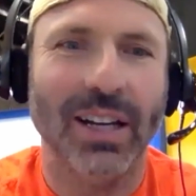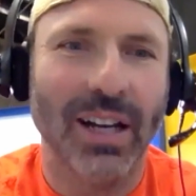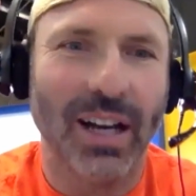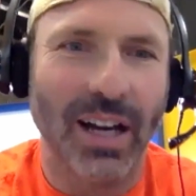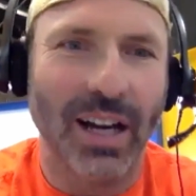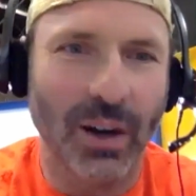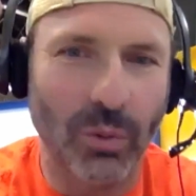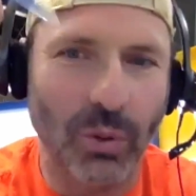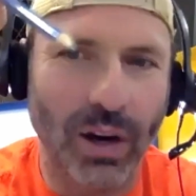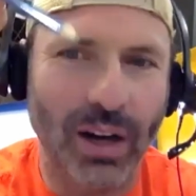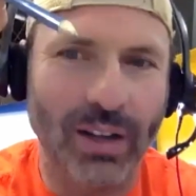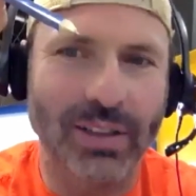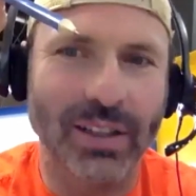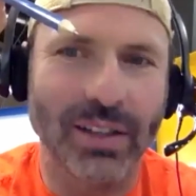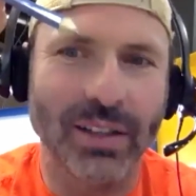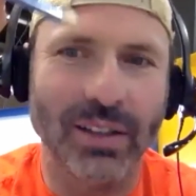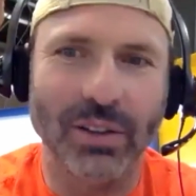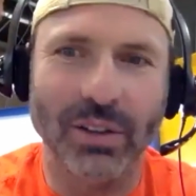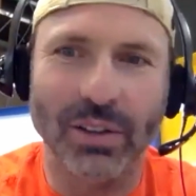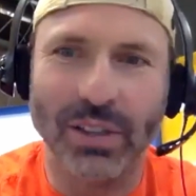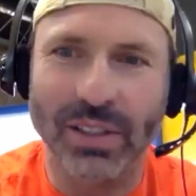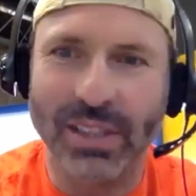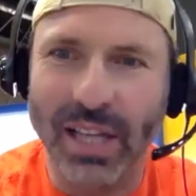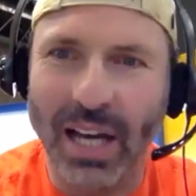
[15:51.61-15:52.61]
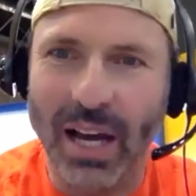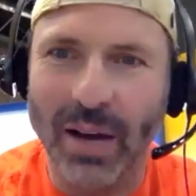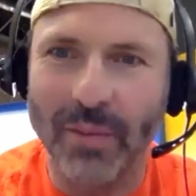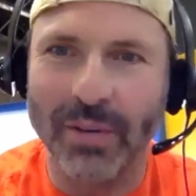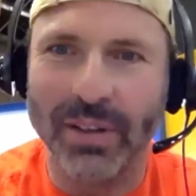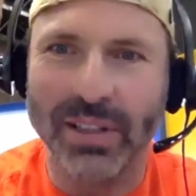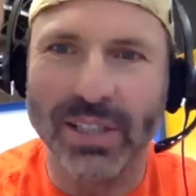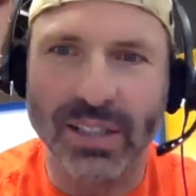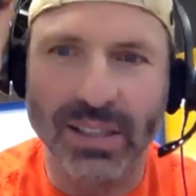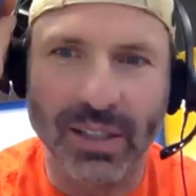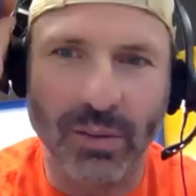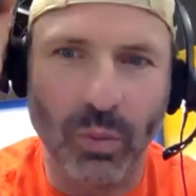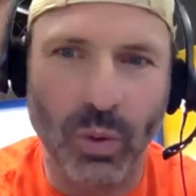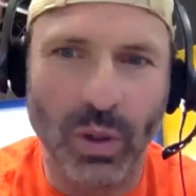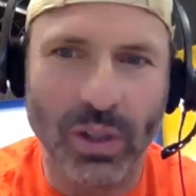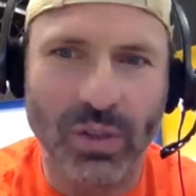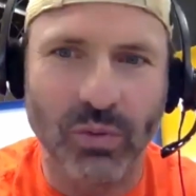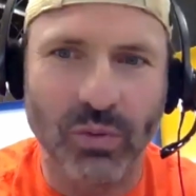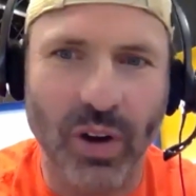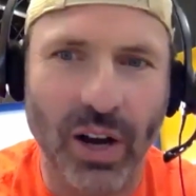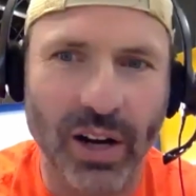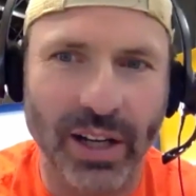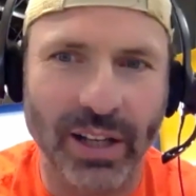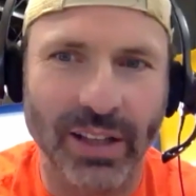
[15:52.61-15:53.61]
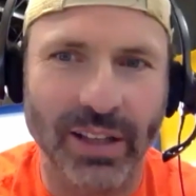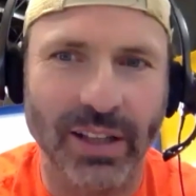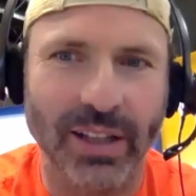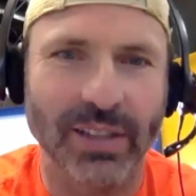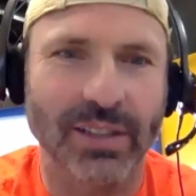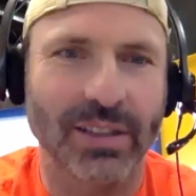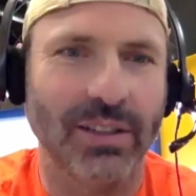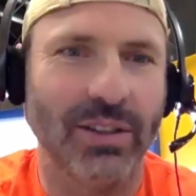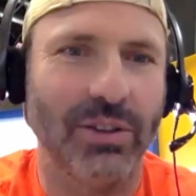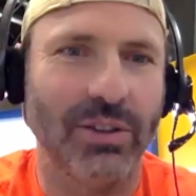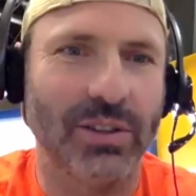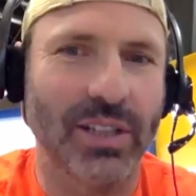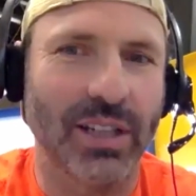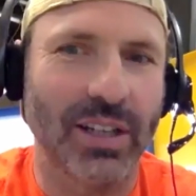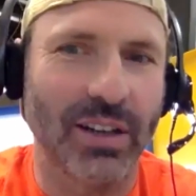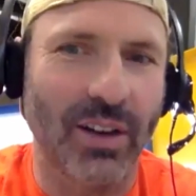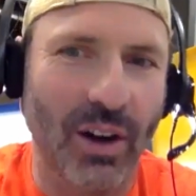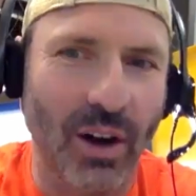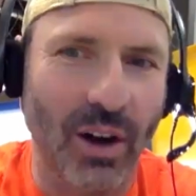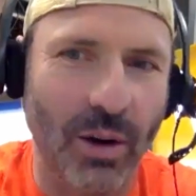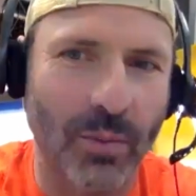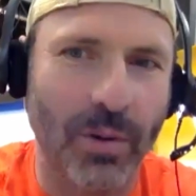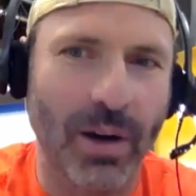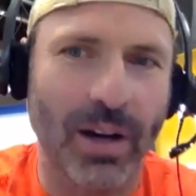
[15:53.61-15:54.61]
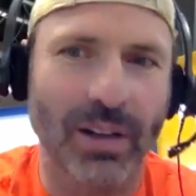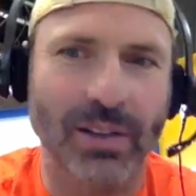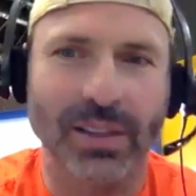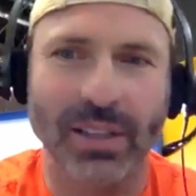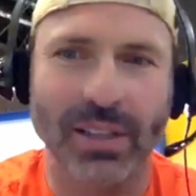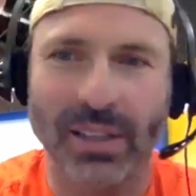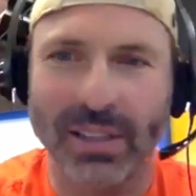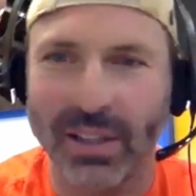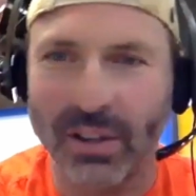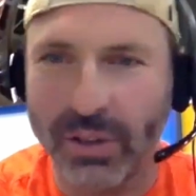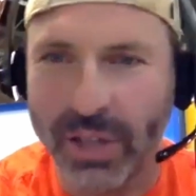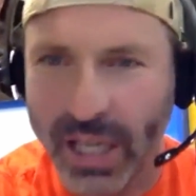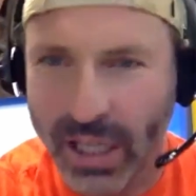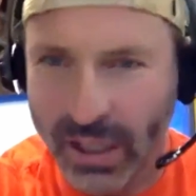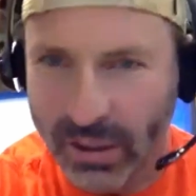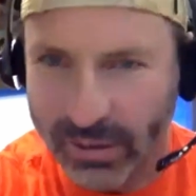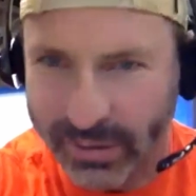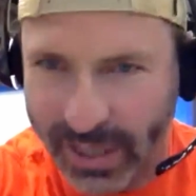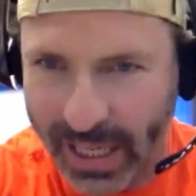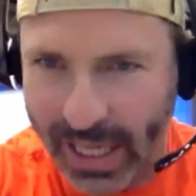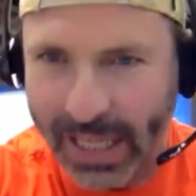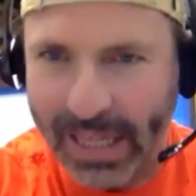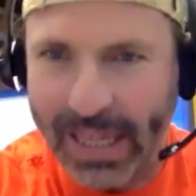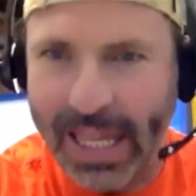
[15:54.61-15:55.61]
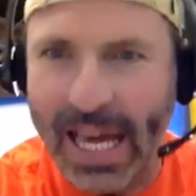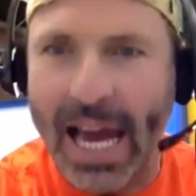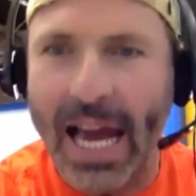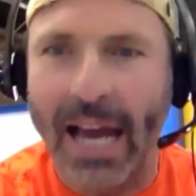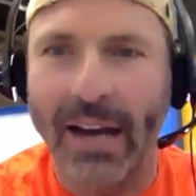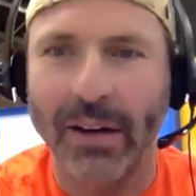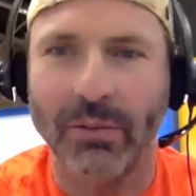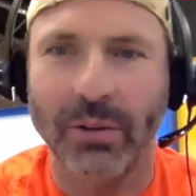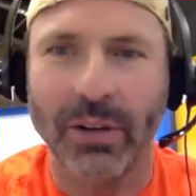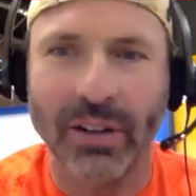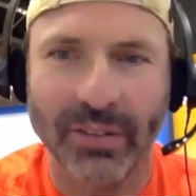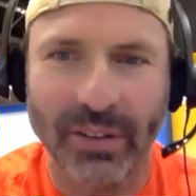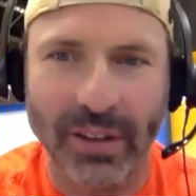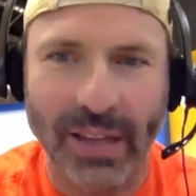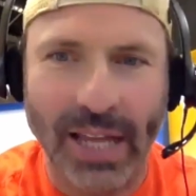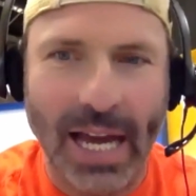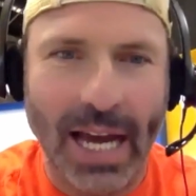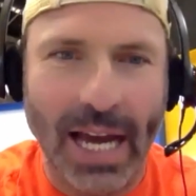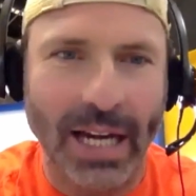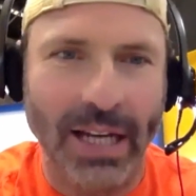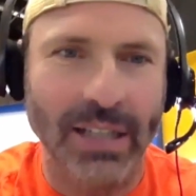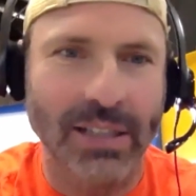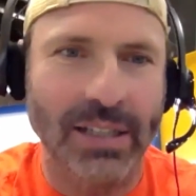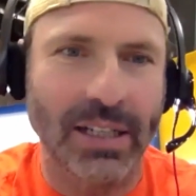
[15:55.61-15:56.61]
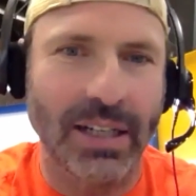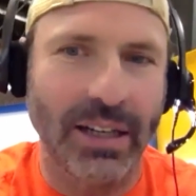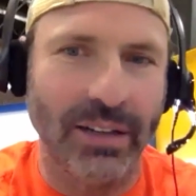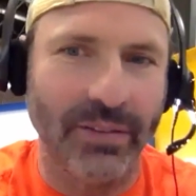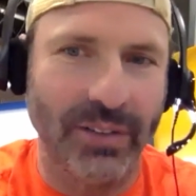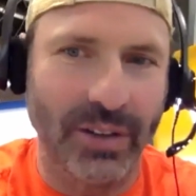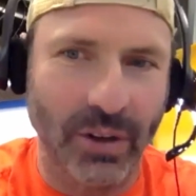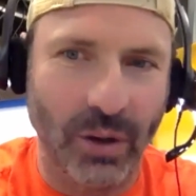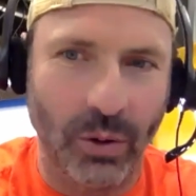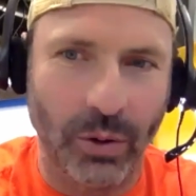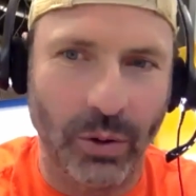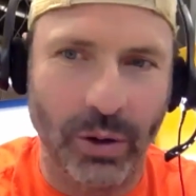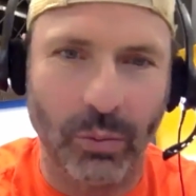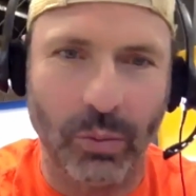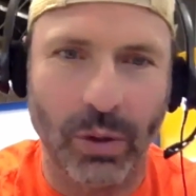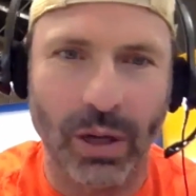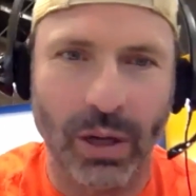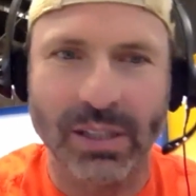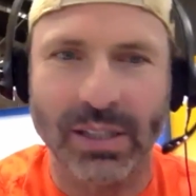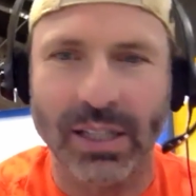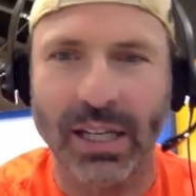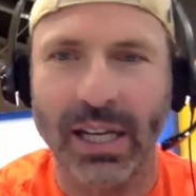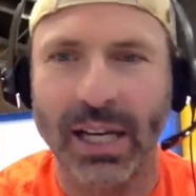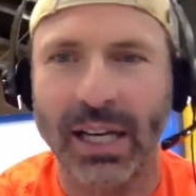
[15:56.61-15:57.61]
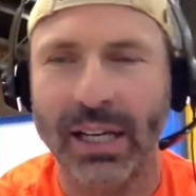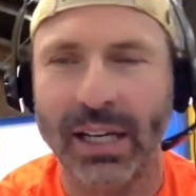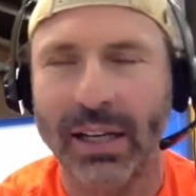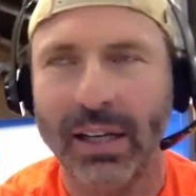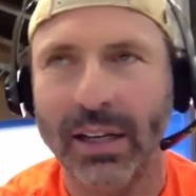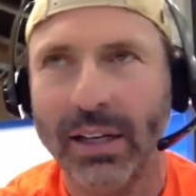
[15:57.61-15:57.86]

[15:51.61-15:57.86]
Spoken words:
I walked into Lewis Cabinets. I said, what's running this? And you said Allmoxy. I said, okay, I'll take that, whatever that is. I didn't even know what it was yet.